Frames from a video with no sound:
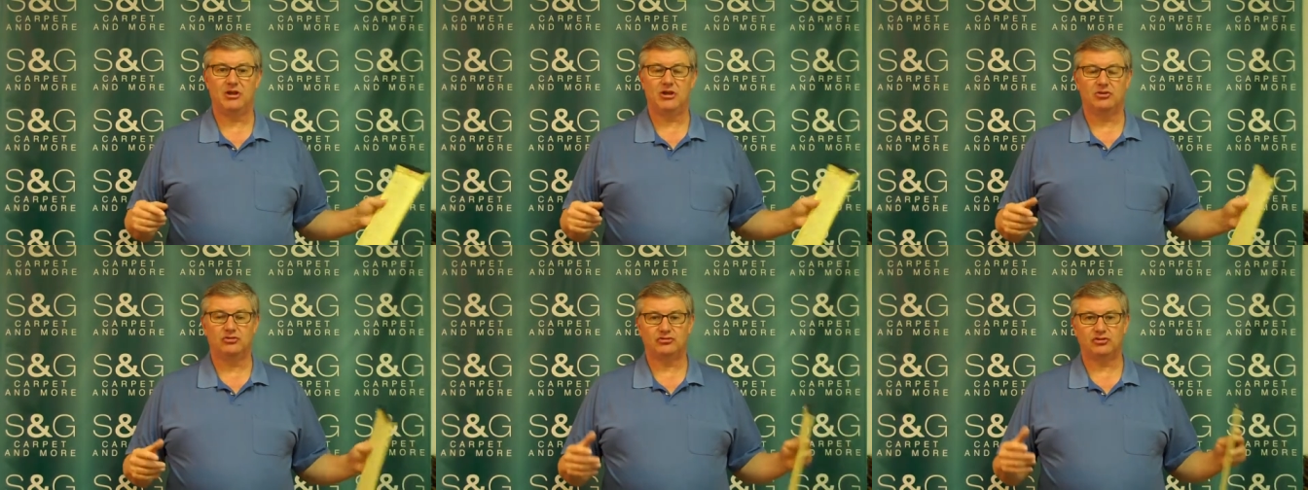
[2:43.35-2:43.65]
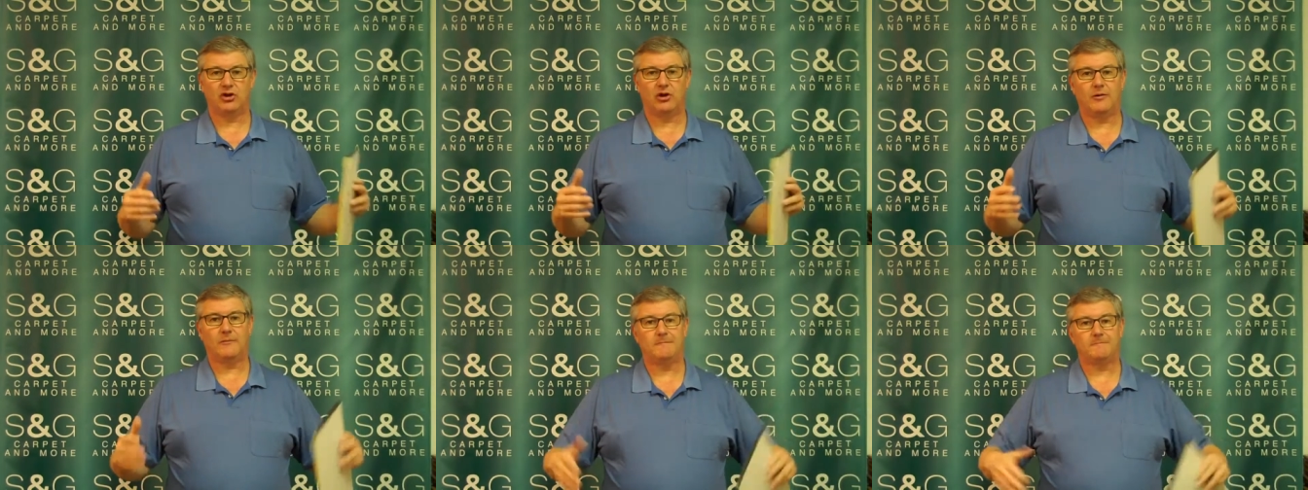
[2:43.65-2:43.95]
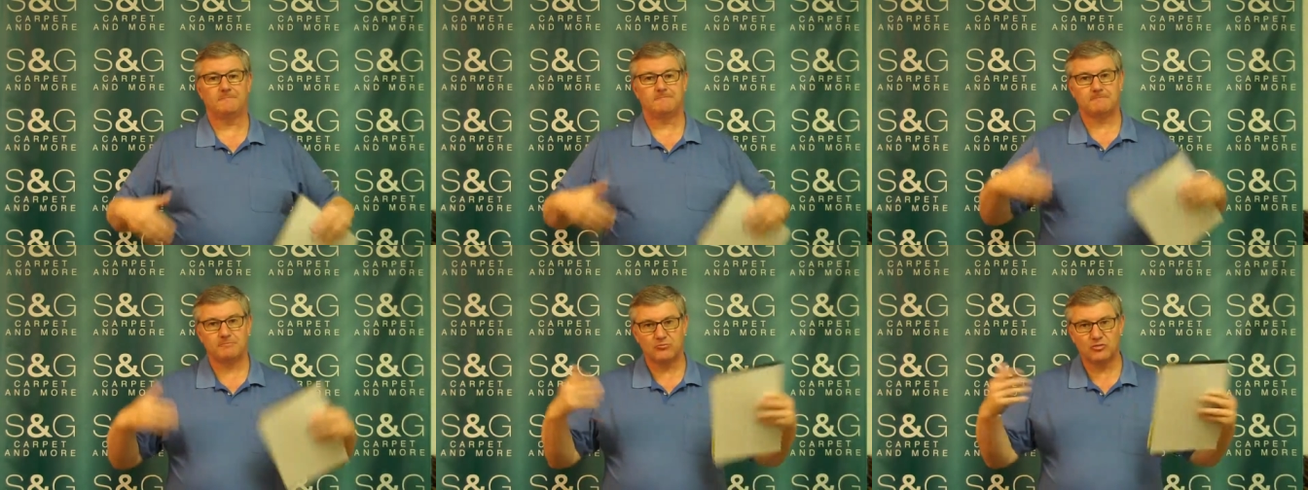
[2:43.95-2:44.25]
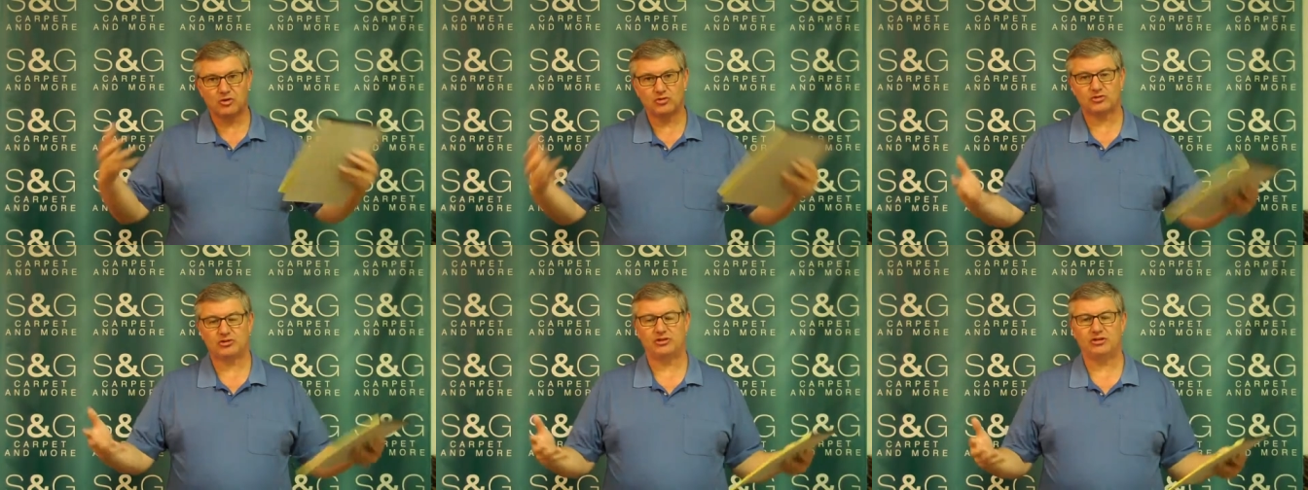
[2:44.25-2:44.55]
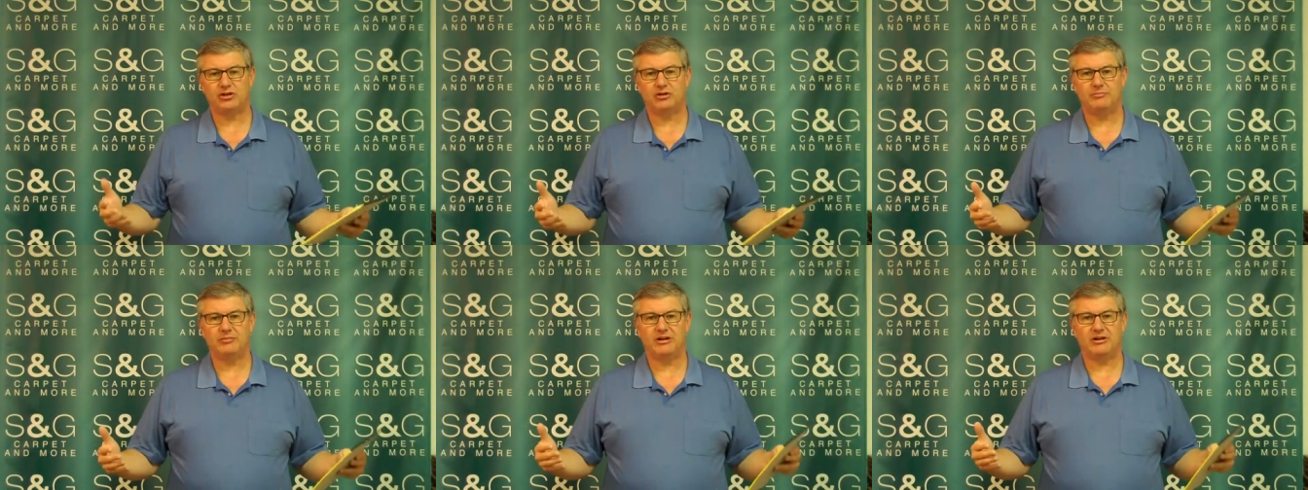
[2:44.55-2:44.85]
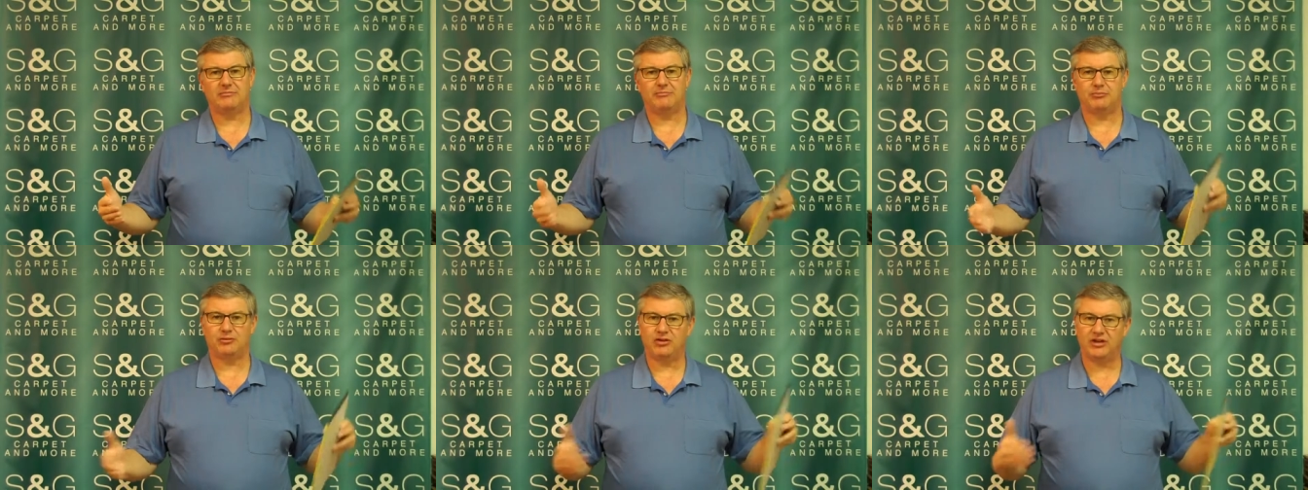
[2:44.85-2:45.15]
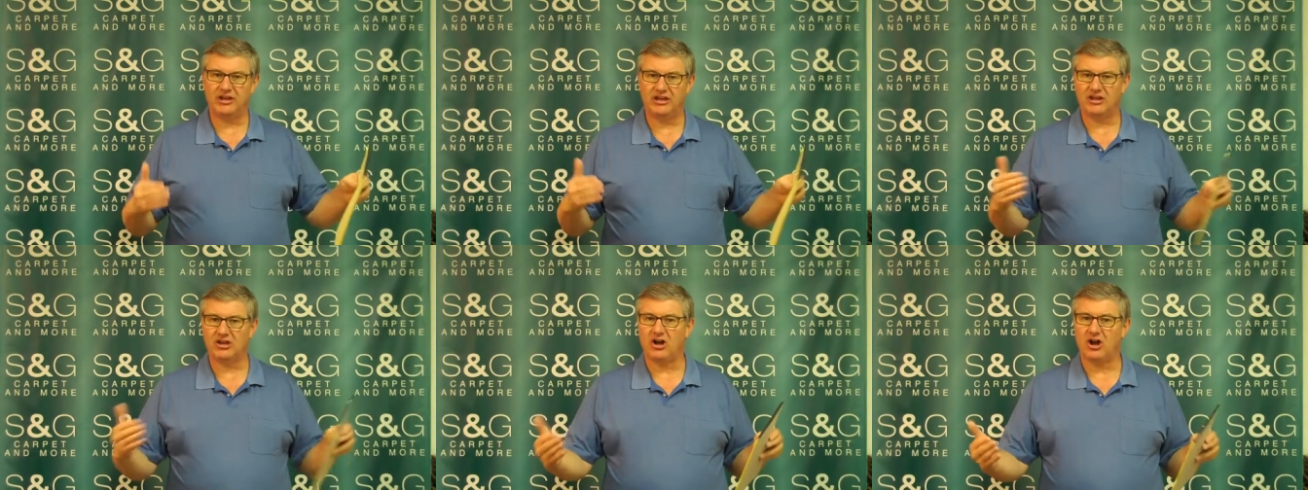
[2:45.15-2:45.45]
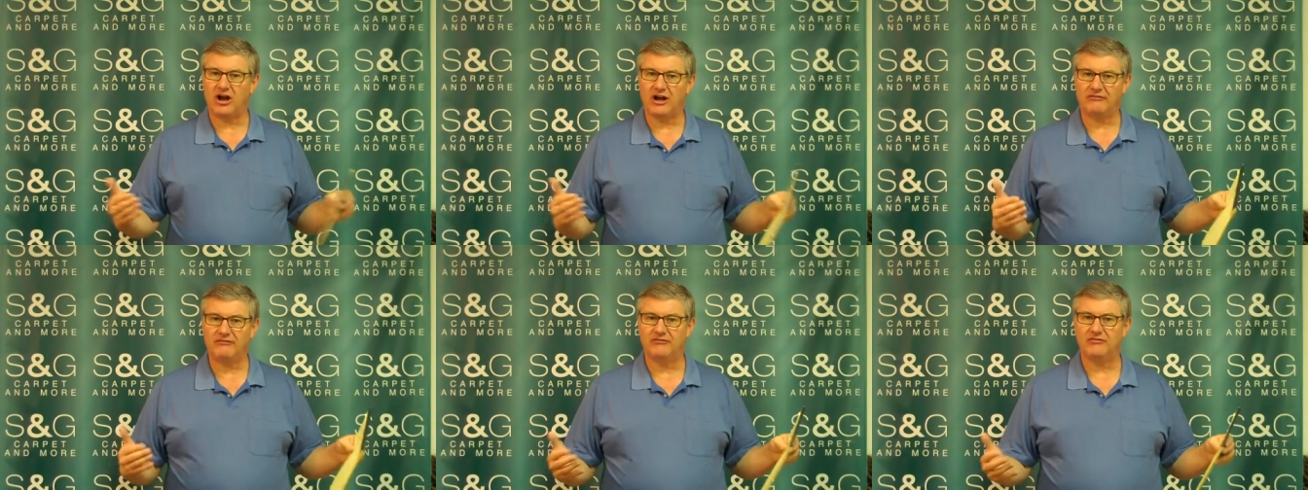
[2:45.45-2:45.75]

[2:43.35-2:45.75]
So there's a little bit of playing off